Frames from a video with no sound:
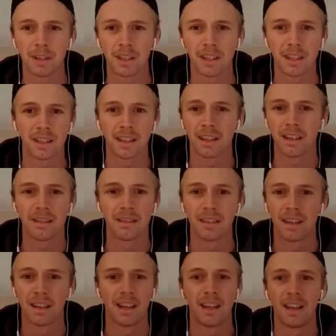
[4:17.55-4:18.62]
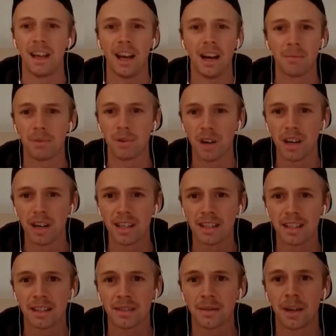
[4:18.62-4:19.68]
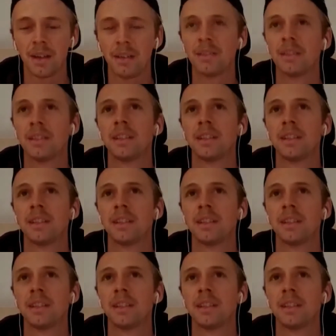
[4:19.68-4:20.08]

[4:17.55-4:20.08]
but just in our prayers as well.